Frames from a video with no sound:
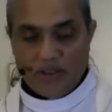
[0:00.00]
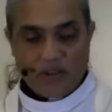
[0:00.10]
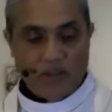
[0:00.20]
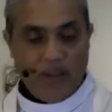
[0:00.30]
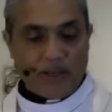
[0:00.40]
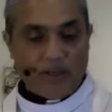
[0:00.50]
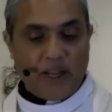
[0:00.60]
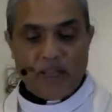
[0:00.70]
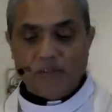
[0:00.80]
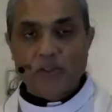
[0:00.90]
make
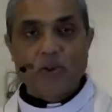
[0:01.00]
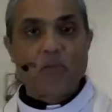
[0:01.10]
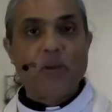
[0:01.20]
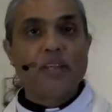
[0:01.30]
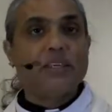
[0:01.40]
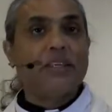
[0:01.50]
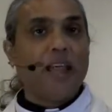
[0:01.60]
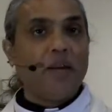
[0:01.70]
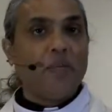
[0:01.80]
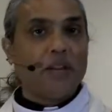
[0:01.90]
life as normal as it
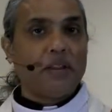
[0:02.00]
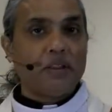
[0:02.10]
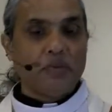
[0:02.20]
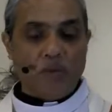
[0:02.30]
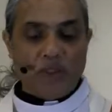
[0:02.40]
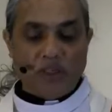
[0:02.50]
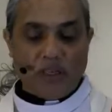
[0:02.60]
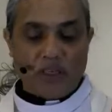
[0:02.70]
can be at this moment.